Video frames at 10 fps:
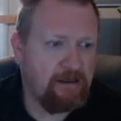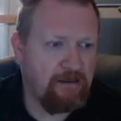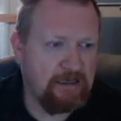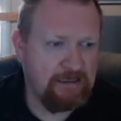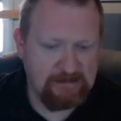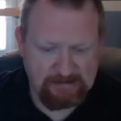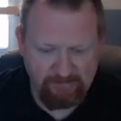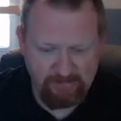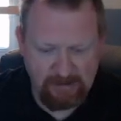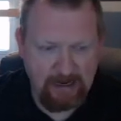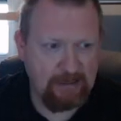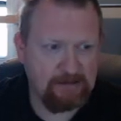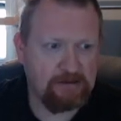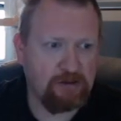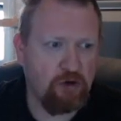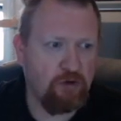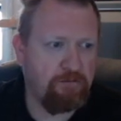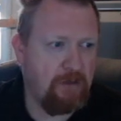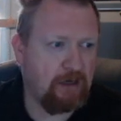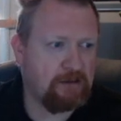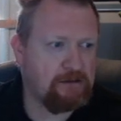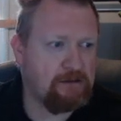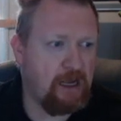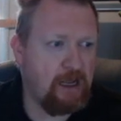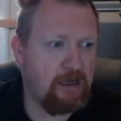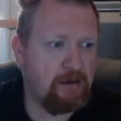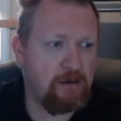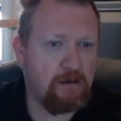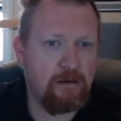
The 7 has to go in box 9,